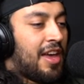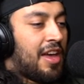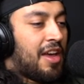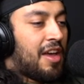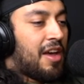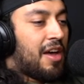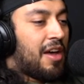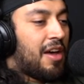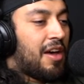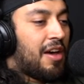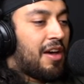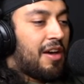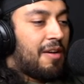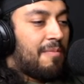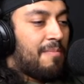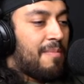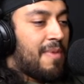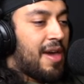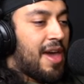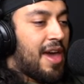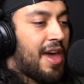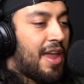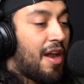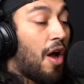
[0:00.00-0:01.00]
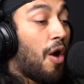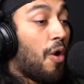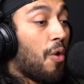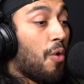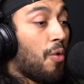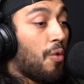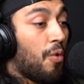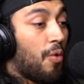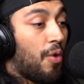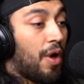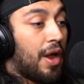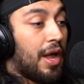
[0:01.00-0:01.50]
Oh man.
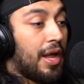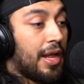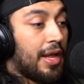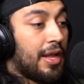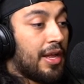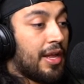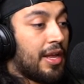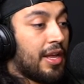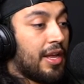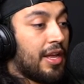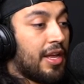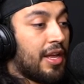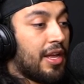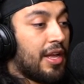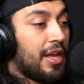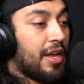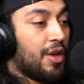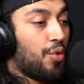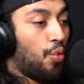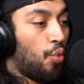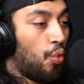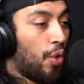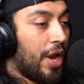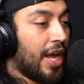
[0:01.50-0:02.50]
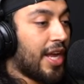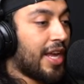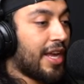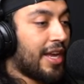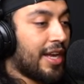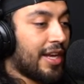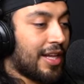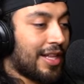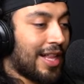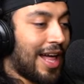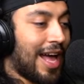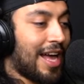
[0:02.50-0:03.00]
Oh, Rick
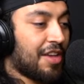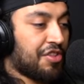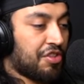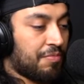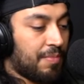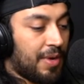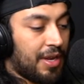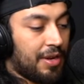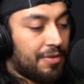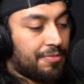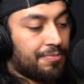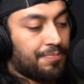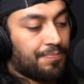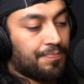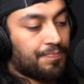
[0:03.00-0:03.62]
Glassman.